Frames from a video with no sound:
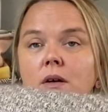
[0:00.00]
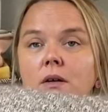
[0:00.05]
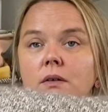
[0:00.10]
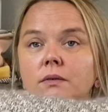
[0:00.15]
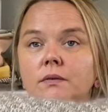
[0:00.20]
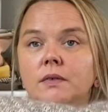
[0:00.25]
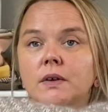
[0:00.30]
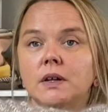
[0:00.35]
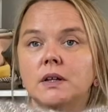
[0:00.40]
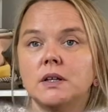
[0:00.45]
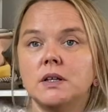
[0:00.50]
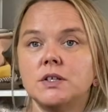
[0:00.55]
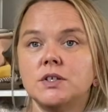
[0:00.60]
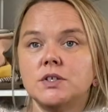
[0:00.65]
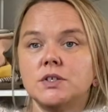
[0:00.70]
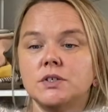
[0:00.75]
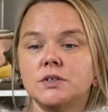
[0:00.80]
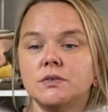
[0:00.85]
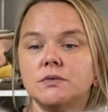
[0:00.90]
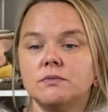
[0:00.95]

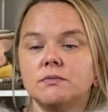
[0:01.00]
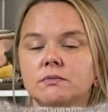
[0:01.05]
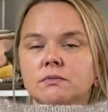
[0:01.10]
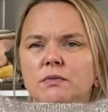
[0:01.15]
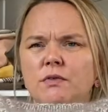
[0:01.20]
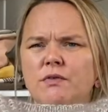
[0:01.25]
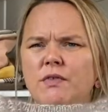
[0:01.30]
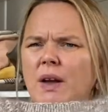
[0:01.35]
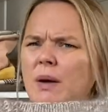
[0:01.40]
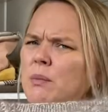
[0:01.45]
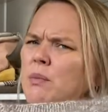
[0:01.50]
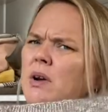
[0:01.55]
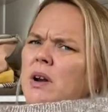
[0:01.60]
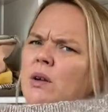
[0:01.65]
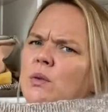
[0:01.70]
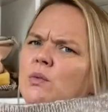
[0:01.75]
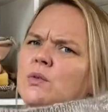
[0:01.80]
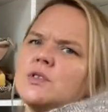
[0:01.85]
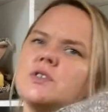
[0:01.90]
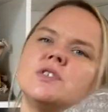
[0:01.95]
finished
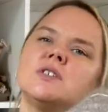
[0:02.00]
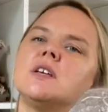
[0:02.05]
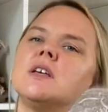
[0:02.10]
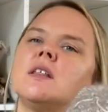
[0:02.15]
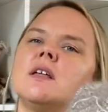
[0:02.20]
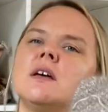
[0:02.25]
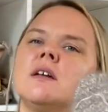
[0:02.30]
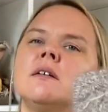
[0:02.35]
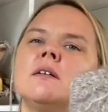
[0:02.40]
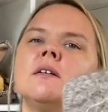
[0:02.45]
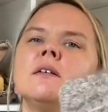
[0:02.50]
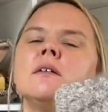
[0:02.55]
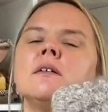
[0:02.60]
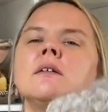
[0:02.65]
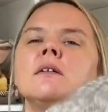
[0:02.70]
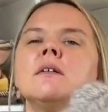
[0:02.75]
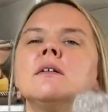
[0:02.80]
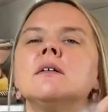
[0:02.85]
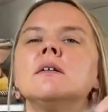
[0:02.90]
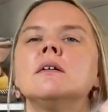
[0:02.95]
fabric, would you say that?
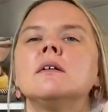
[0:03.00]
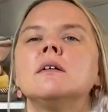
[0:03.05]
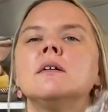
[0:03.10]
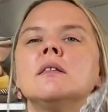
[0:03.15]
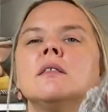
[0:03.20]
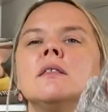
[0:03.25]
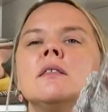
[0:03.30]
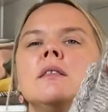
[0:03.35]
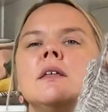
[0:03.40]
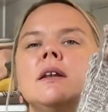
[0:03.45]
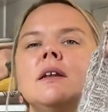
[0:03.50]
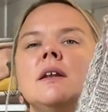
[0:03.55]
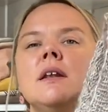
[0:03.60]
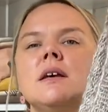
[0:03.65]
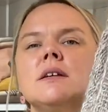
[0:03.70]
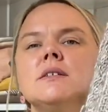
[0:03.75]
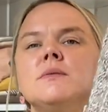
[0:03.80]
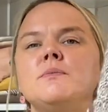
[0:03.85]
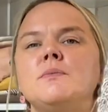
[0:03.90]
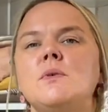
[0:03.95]
That it
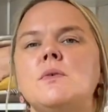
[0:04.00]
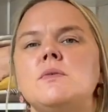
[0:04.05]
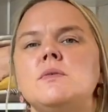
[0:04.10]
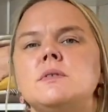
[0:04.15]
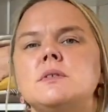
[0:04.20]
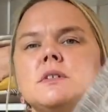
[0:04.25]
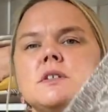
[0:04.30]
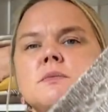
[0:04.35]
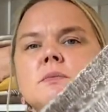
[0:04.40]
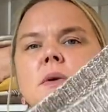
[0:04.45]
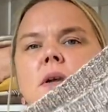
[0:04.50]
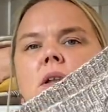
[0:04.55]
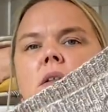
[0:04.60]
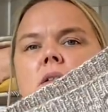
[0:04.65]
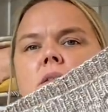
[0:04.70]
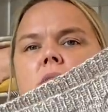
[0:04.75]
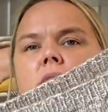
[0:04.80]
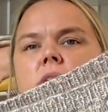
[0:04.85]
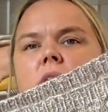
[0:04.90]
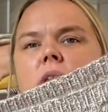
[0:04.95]
has both the
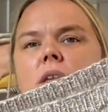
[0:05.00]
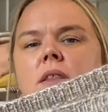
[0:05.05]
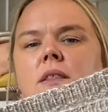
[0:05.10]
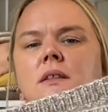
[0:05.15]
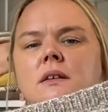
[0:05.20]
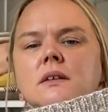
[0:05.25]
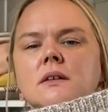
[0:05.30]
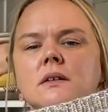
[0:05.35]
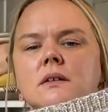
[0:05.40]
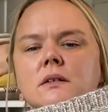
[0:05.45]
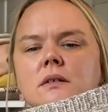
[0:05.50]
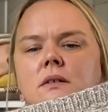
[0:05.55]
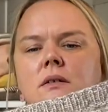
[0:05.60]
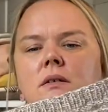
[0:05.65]
speckles and the